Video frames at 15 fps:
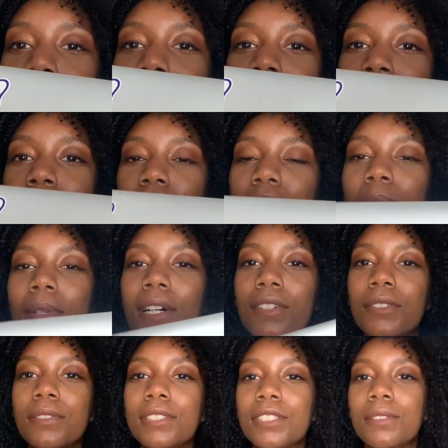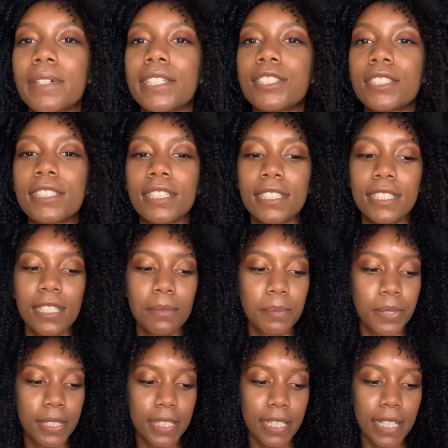my water bottle, so I just ended up
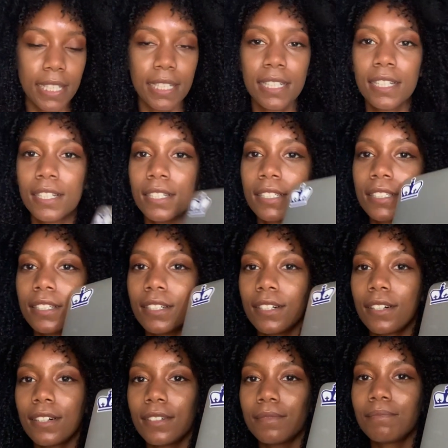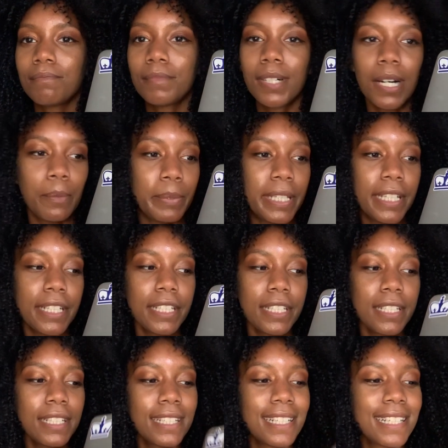putting it up here.